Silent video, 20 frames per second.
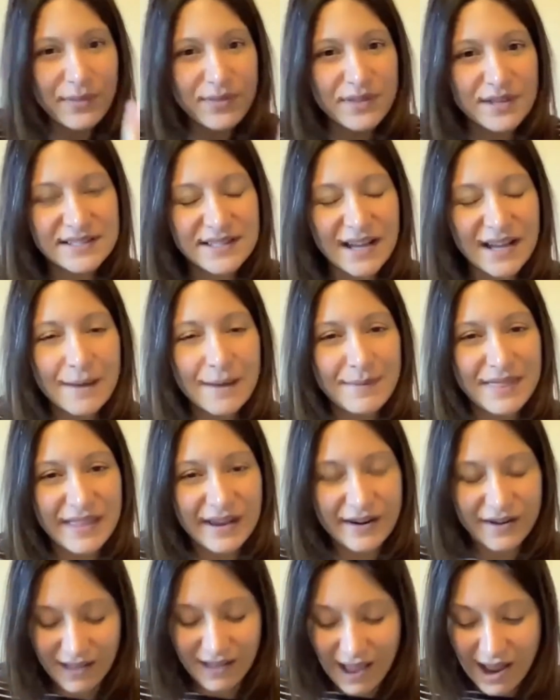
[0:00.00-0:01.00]
this time in
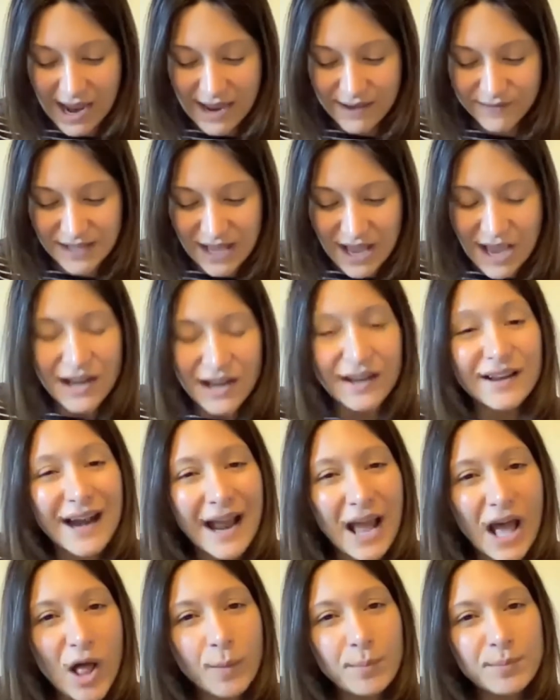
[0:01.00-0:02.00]
their lives could
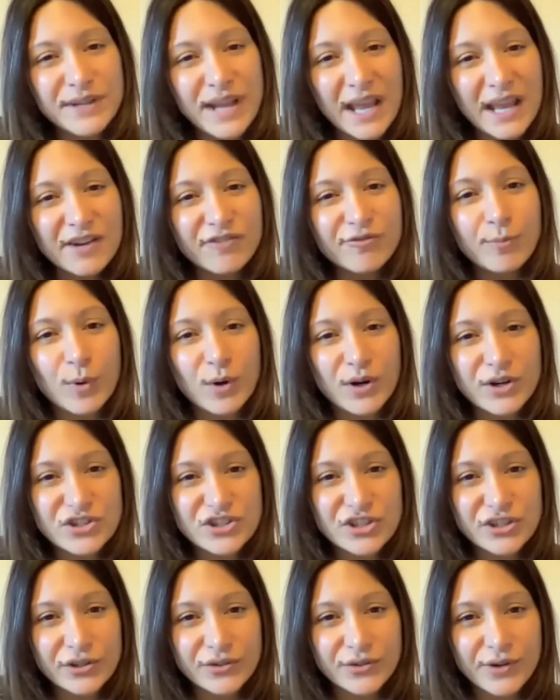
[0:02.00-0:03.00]
help native-born
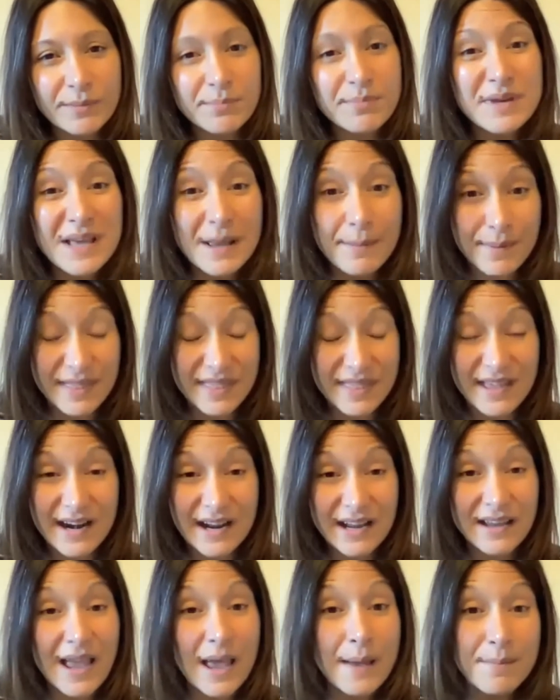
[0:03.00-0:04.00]
children be
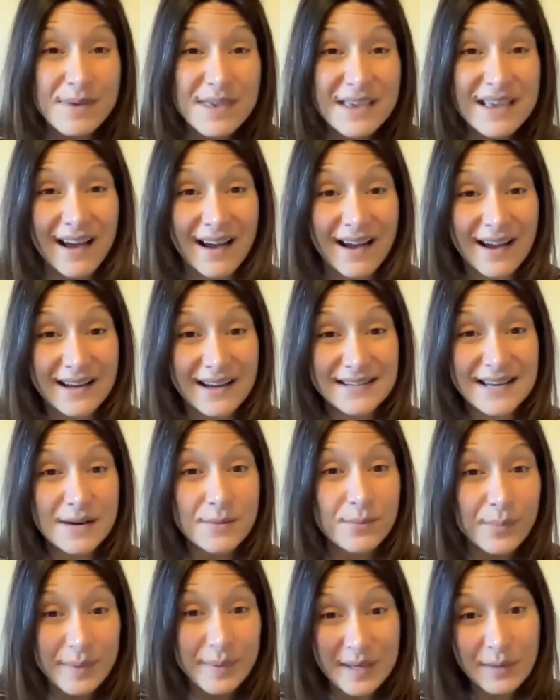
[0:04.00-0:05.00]
empathetic and be kind
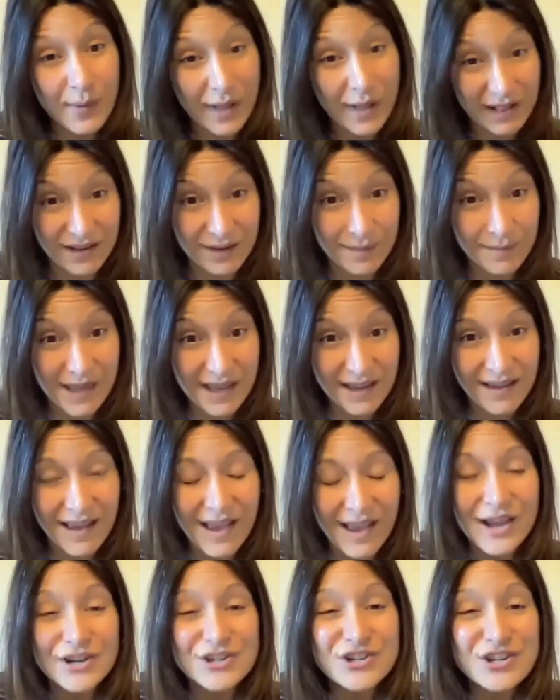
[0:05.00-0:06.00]
and be welcoming,
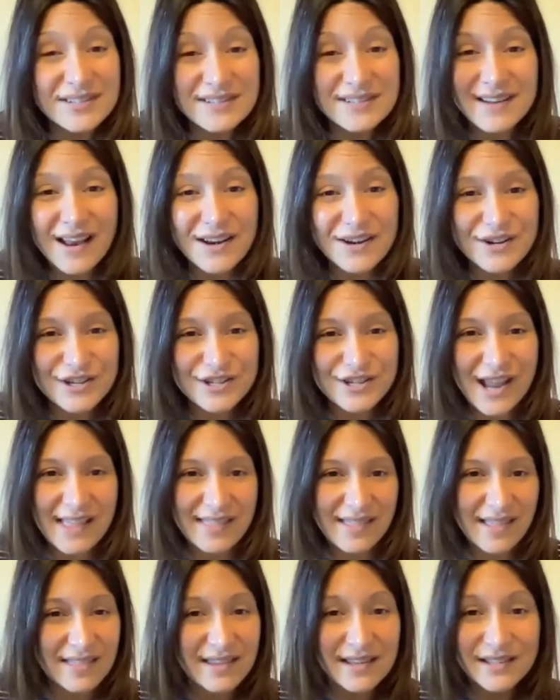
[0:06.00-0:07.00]
just to
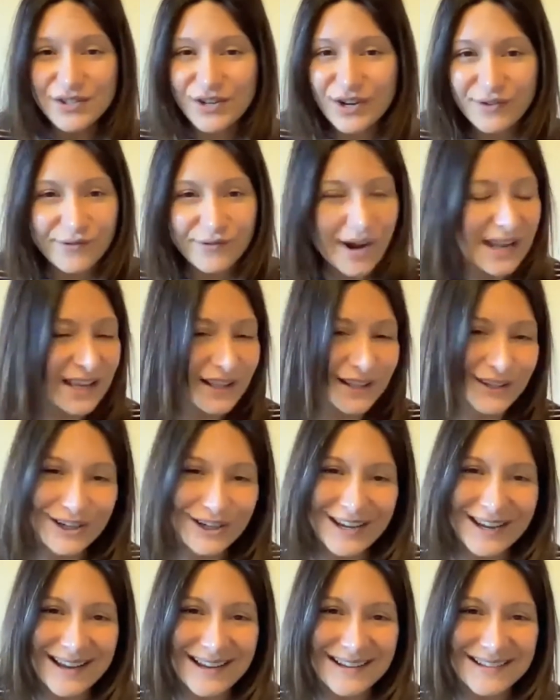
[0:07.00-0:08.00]
understand that these are regular
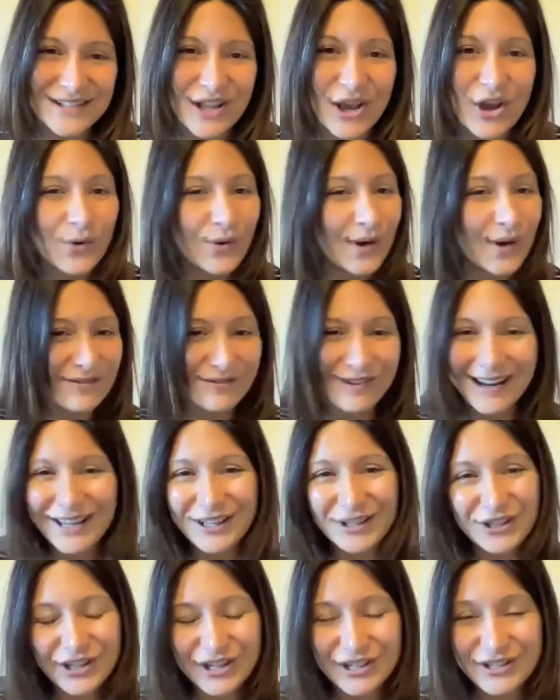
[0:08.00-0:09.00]
kids who have
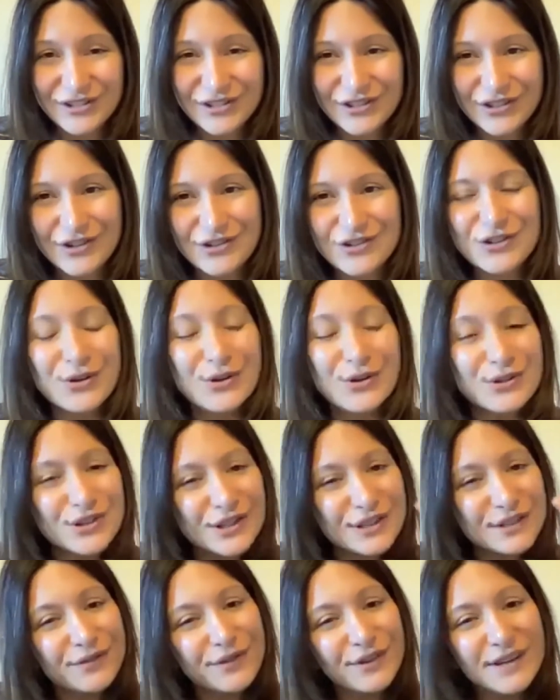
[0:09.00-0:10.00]
regular concerns, who
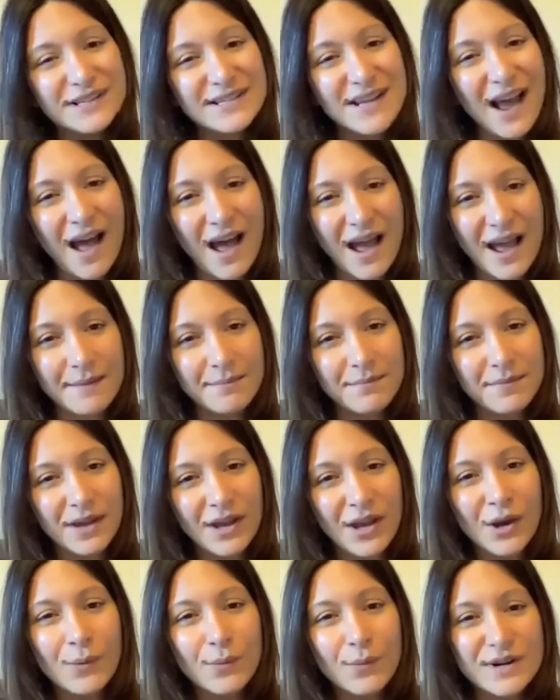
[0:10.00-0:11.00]
just for a time
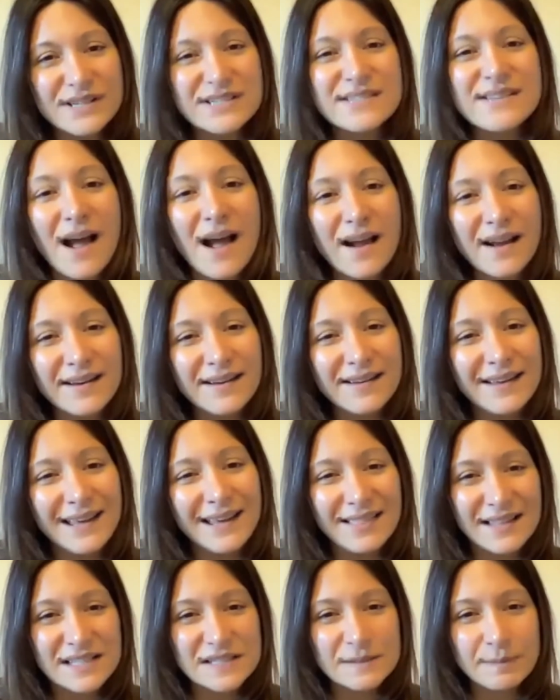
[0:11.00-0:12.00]
were stuck
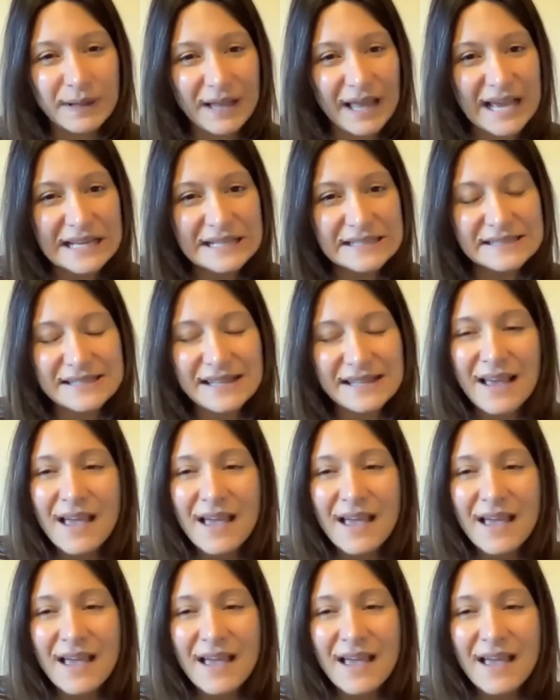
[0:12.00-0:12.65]
in this place.